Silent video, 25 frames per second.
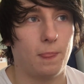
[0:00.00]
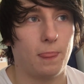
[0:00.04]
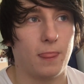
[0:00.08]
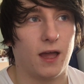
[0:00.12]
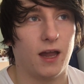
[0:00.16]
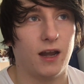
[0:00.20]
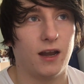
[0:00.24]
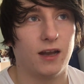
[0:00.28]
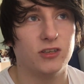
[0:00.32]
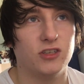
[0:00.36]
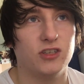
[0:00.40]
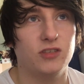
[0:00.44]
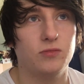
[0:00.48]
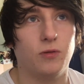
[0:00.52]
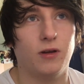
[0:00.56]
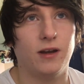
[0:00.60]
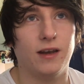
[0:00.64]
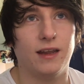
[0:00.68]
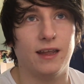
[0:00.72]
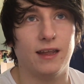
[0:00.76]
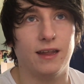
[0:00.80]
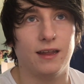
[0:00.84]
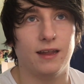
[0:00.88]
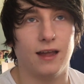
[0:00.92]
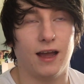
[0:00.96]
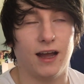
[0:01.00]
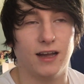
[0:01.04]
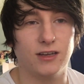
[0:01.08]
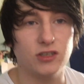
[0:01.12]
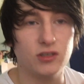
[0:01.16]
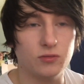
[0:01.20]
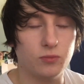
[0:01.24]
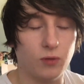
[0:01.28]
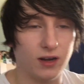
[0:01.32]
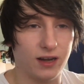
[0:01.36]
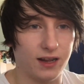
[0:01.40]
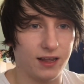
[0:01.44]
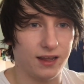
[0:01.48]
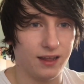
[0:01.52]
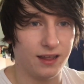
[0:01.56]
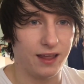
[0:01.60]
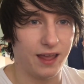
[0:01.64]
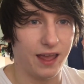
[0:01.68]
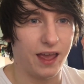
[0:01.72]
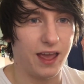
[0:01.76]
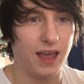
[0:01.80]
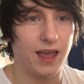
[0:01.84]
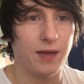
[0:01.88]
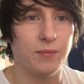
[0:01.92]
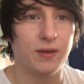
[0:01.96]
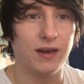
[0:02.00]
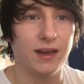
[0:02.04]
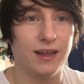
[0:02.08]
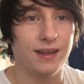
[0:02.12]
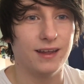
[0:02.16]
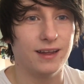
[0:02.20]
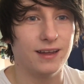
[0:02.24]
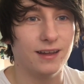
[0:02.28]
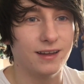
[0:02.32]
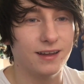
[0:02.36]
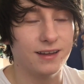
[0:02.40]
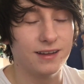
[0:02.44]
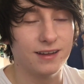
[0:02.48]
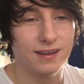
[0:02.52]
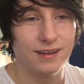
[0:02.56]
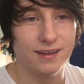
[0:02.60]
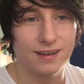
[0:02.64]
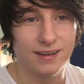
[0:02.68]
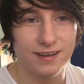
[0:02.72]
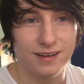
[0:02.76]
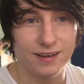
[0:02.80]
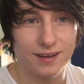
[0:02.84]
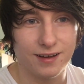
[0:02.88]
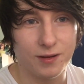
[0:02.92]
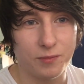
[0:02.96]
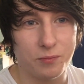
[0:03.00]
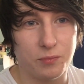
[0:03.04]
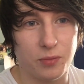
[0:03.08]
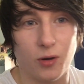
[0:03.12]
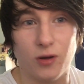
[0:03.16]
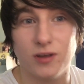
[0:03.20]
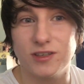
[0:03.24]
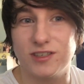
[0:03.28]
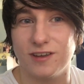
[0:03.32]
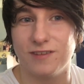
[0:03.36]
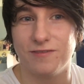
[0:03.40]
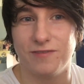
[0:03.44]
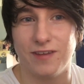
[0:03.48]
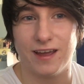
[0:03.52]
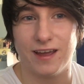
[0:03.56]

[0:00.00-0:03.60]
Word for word: And I just want to, I just want to emanate positive